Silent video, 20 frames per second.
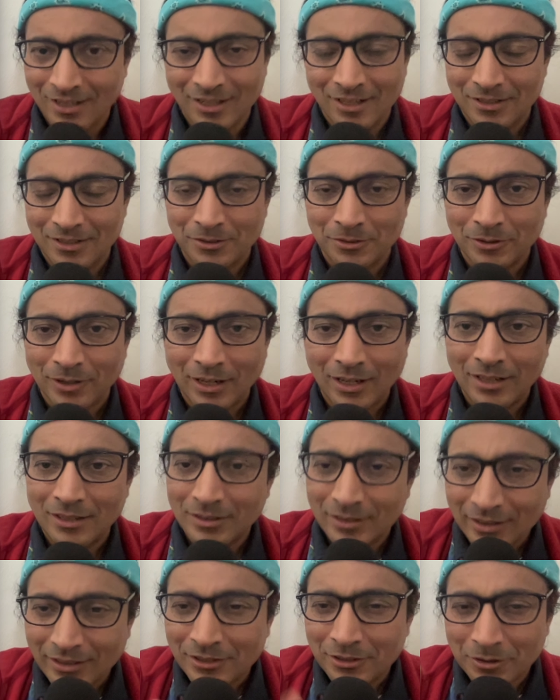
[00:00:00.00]
So
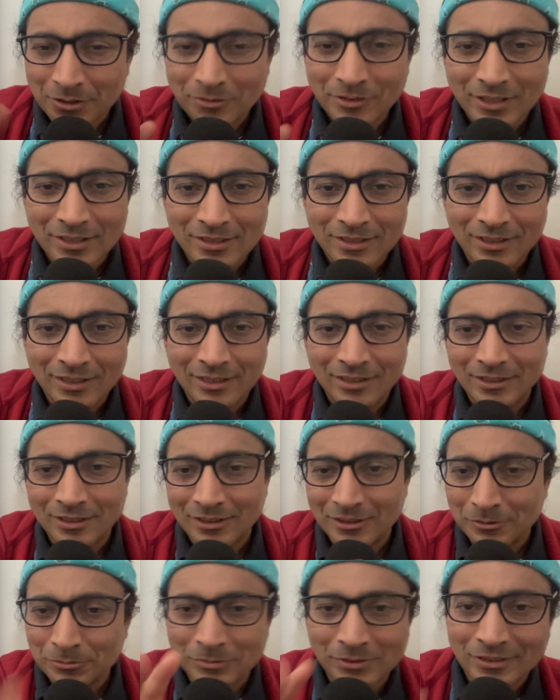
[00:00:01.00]
I intuitively said,
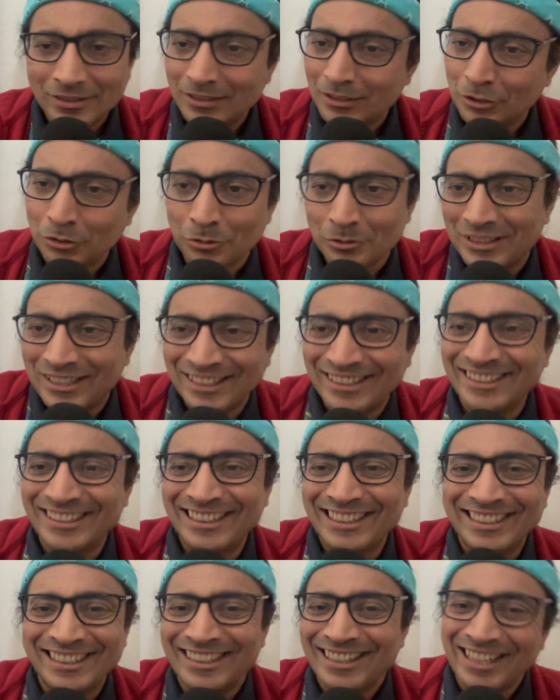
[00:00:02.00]
no,
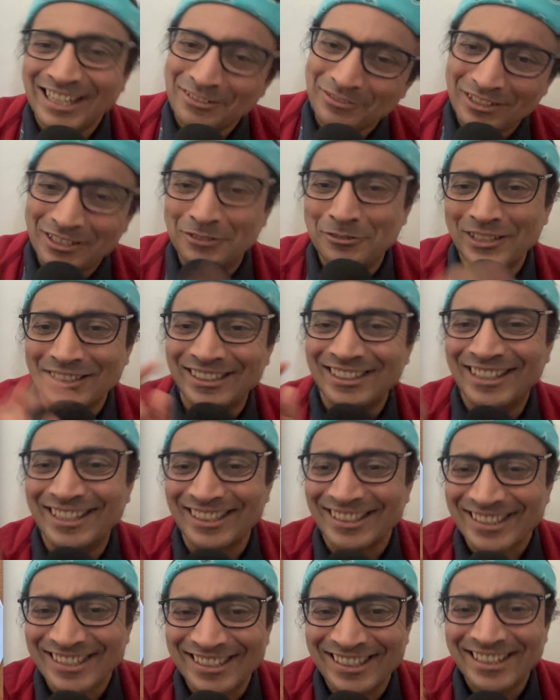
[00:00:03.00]
I will do other
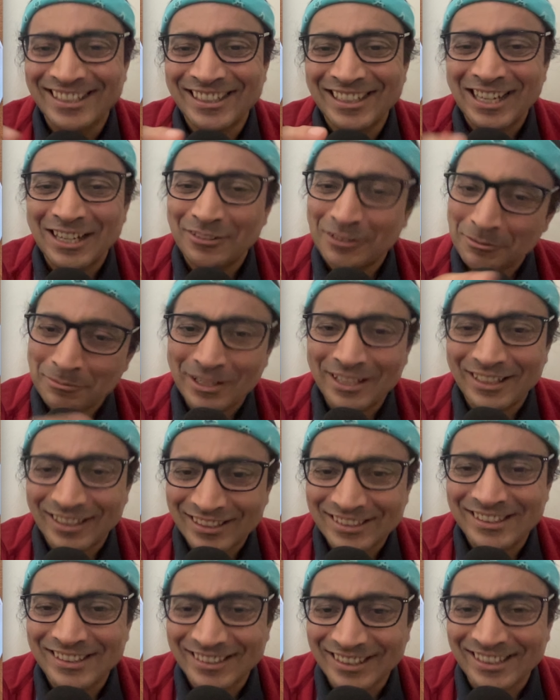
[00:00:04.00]
things. I will buy
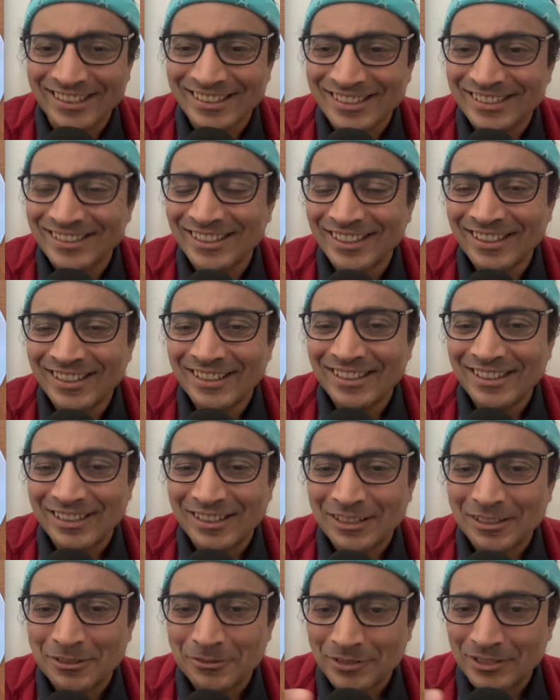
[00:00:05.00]
other grains,
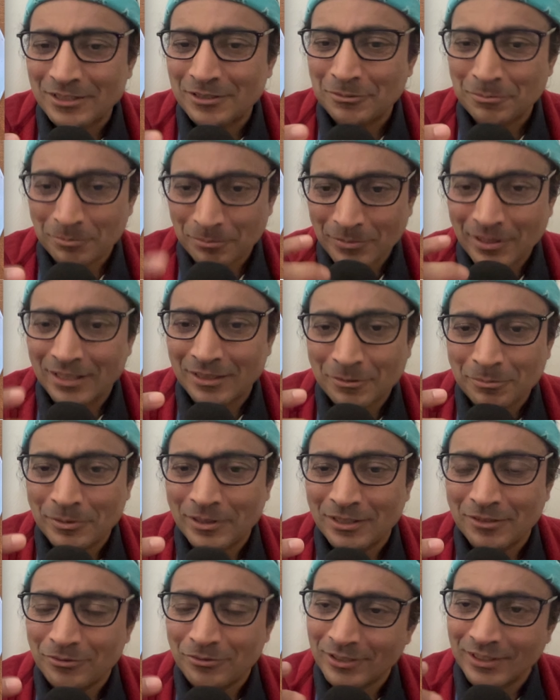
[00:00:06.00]
which make
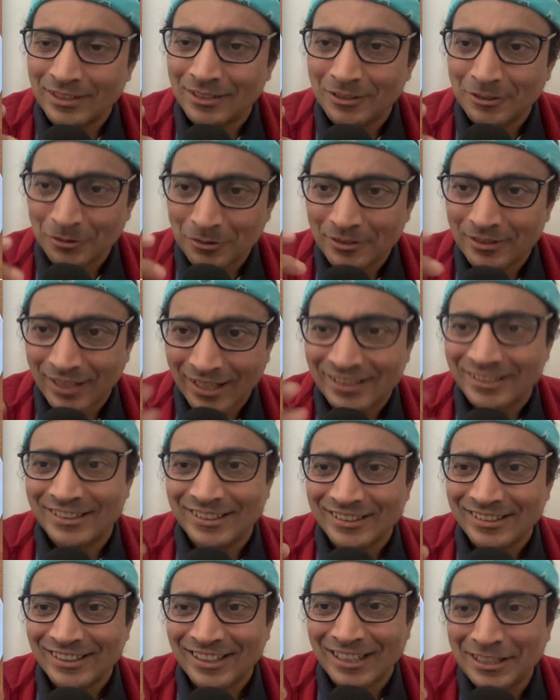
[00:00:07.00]
me feel light
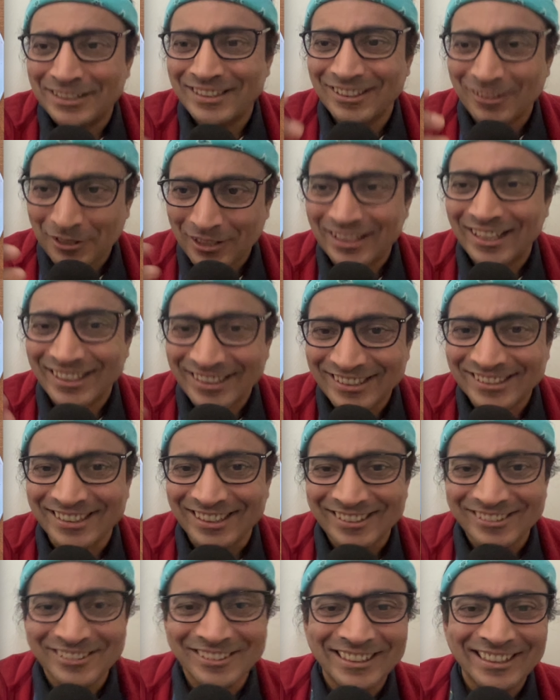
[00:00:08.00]
or lighter.
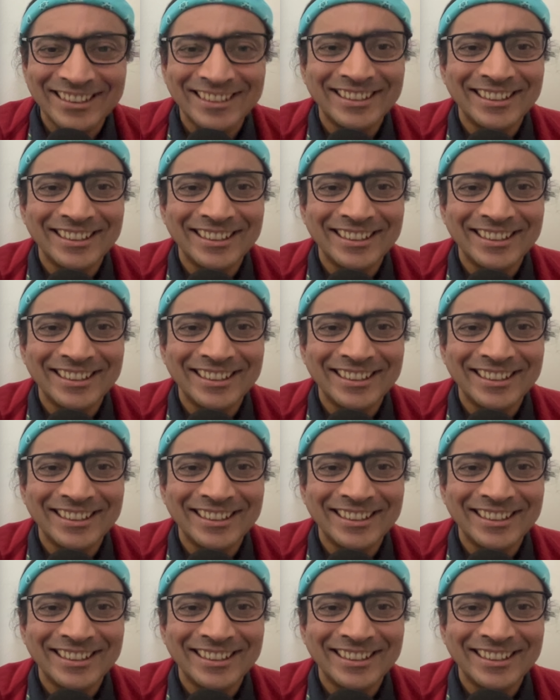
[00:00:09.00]
Okay.